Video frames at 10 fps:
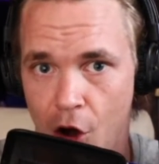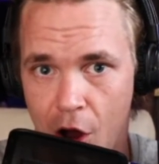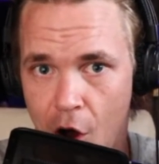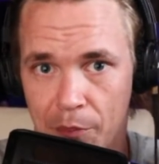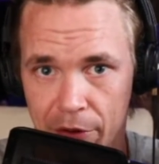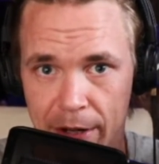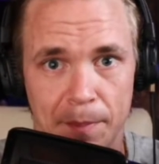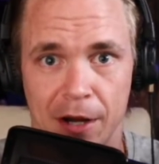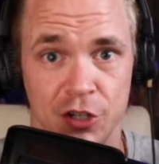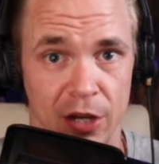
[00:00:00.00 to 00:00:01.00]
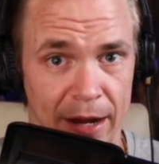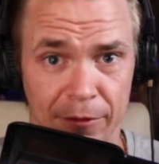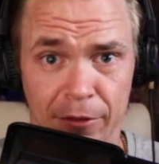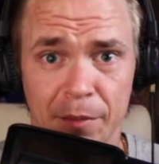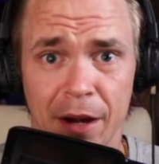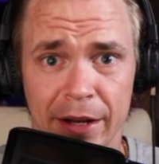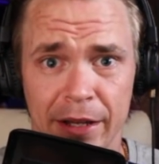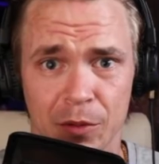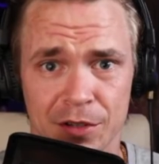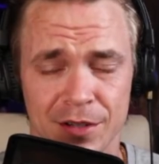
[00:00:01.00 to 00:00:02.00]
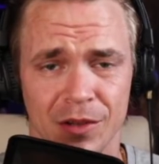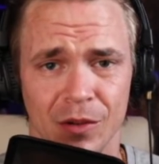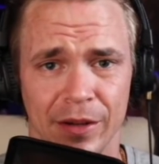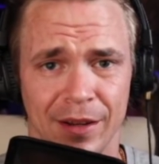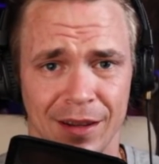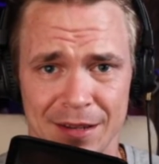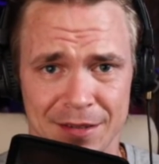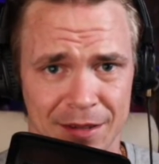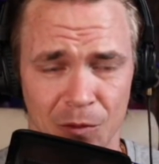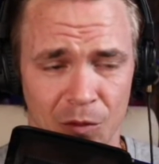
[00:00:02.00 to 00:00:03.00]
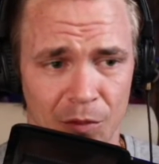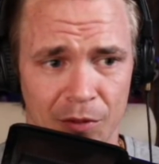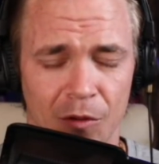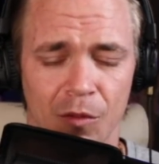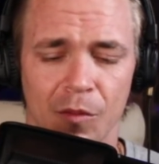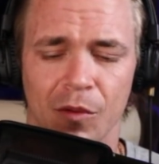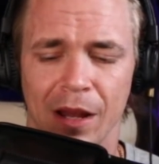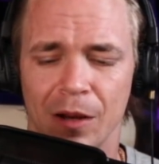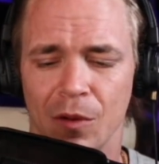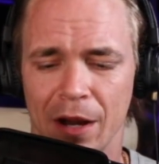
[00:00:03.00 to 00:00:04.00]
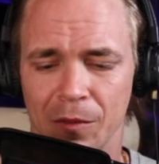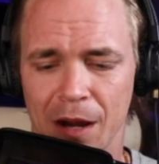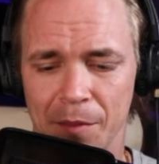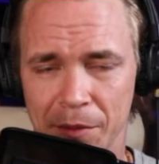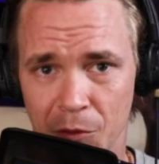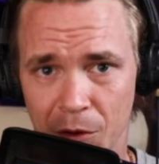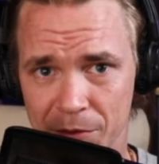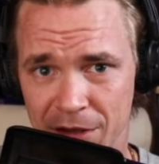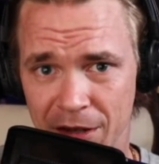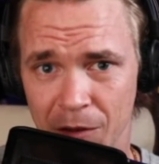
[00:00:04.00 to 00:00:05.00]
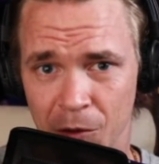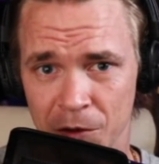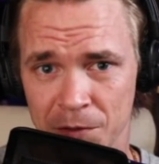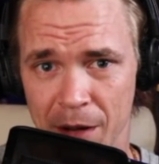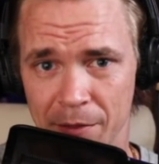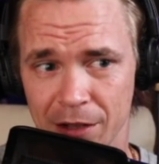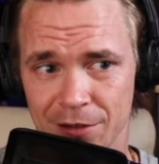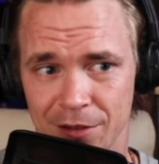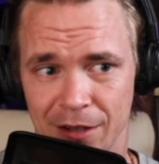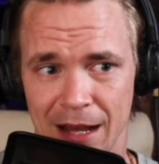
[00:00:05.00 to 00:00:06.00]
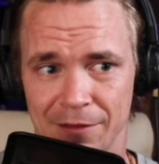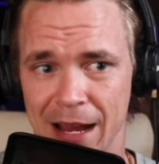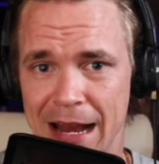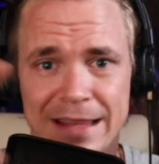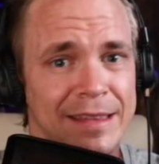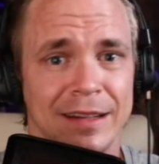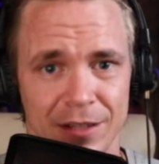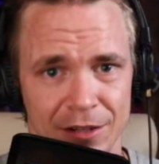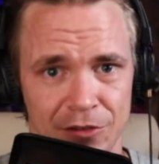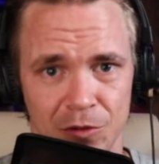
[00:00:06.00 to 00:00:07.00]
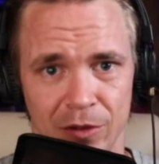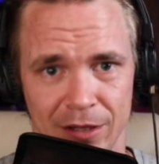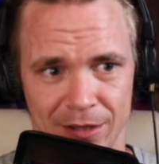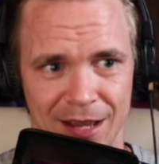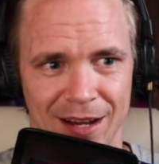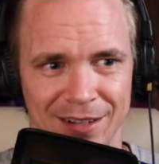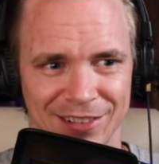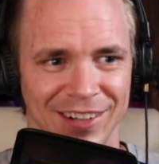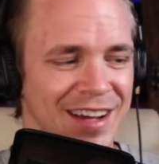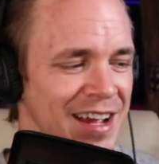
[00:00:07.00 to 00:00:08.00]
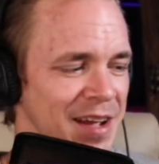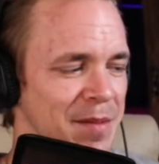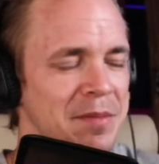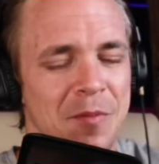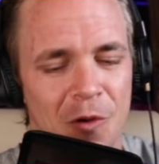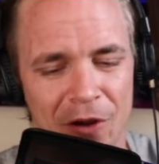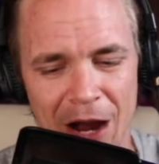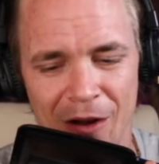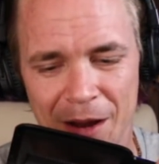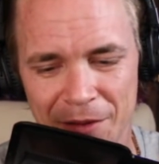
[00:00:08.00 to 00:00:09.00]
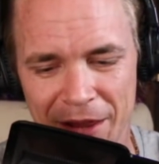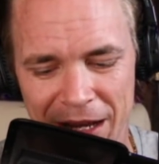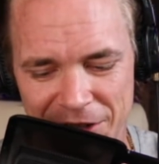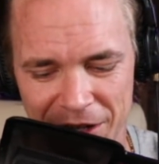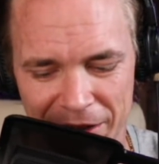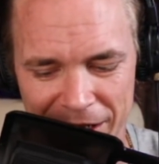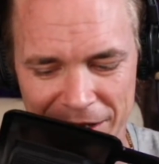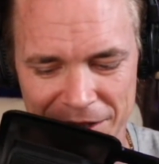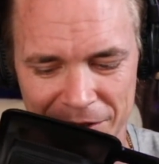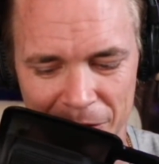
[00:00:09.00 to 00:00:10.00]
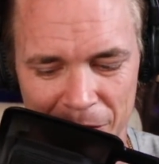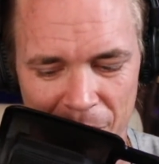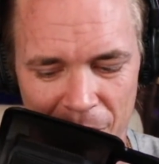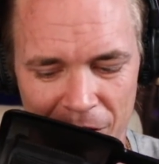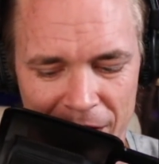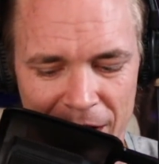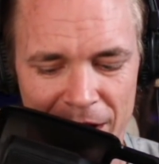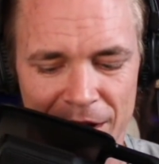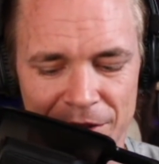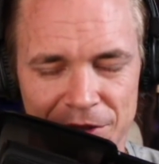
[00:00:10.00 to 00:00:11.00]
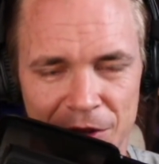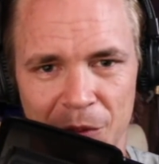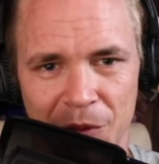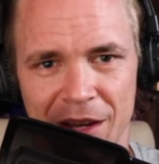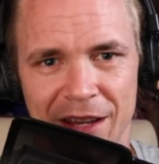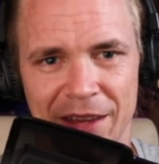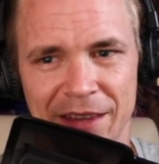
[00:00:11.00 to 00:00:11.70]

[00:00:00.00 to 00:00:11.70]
pretty much everybody. We're still in we're like right around maybe 1% of the world's population that have anything to do with this sector. Maybe more now. I think it's a little bit more. So the